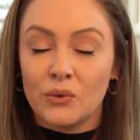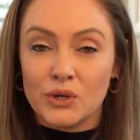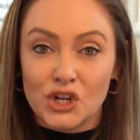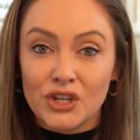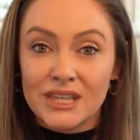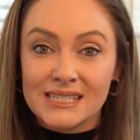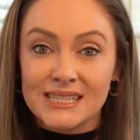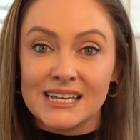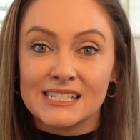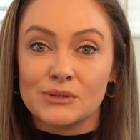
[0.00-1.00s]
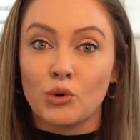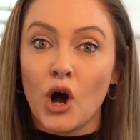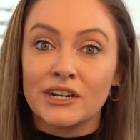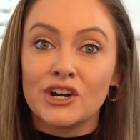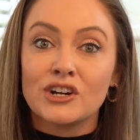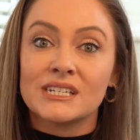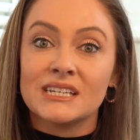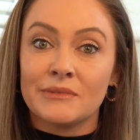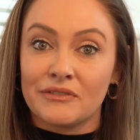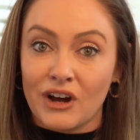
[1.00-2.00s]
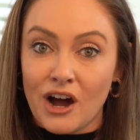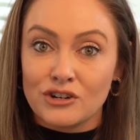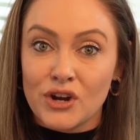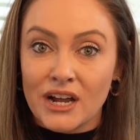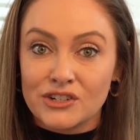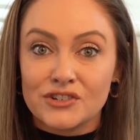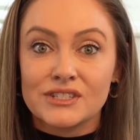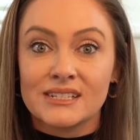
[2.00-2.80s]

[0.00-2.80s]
We took this list, brought in our team of contractors